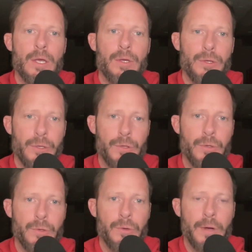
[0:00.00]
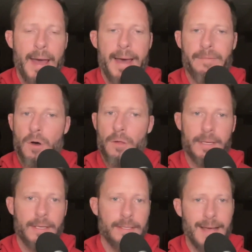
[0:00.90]
you have all
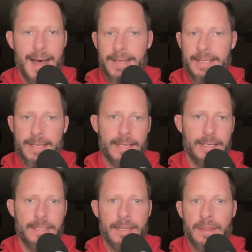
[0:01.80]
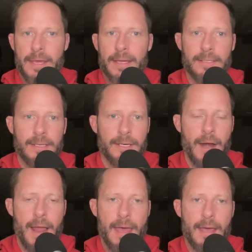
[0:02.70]
these ideas and things in your
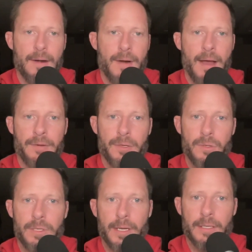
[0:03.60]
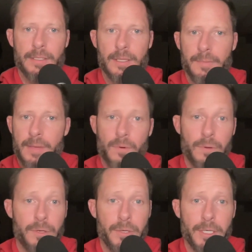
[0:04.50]
head around New Year's, the people
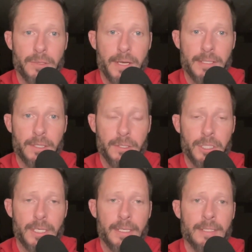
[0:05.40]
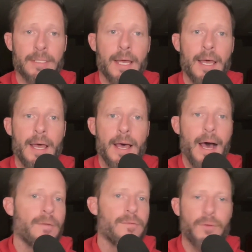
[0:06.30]
with New Year's resolutions
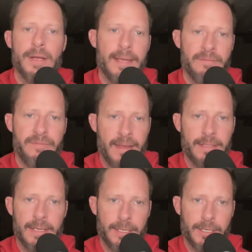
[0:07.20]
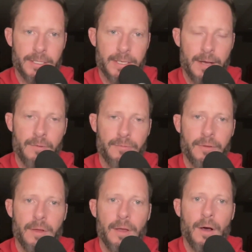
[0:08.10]
of reinventing
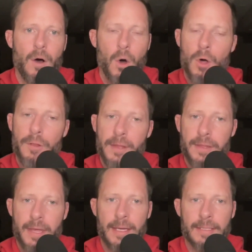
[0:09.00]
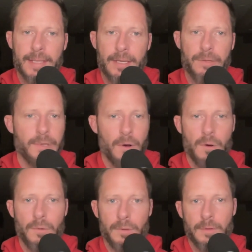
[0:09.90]
yourself, all the things that you
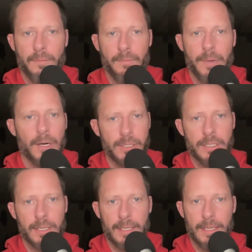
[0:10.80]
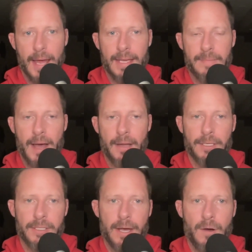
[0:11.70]
don't personally like about
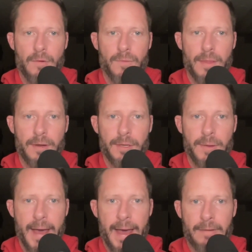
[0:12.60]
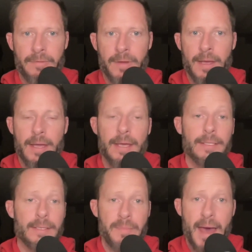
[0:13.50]
yourself, whether you have
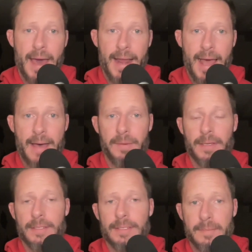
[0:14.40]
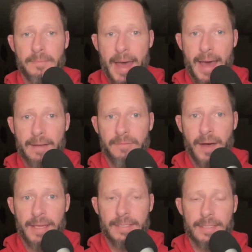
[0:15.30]
some bad habits, some bad
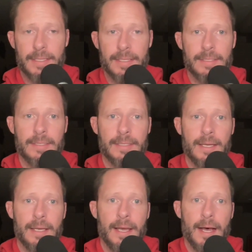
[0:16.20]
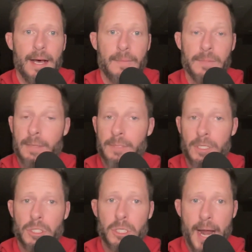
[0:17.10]
vices, um, some
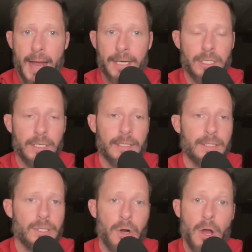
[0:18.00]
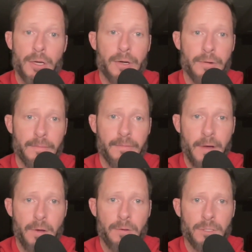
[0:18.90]
distractions, you're on your
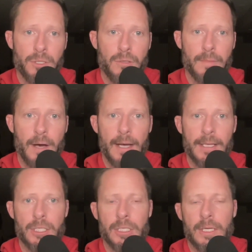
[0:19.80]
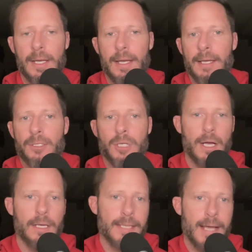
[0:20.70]
phone too much,
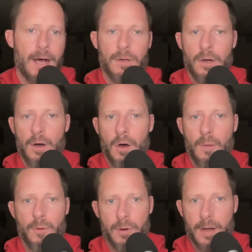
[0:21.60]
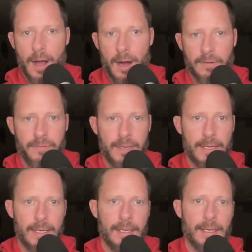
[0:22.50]
drugs, alcohol,
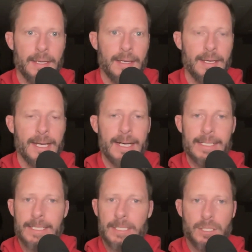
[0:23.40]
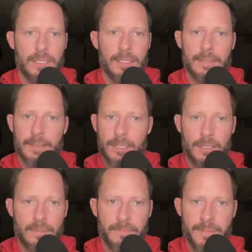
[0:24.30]
pornography, uh, just
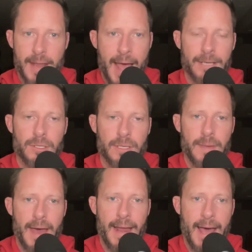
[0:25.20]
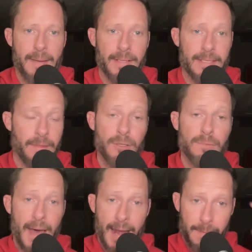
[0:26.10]
just naturally bad habits, and those
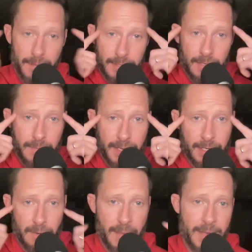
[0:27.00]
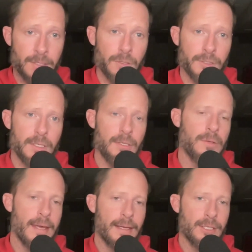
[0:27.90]
bad habits could be in your mental too.
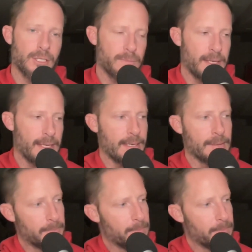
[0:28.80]
They could just be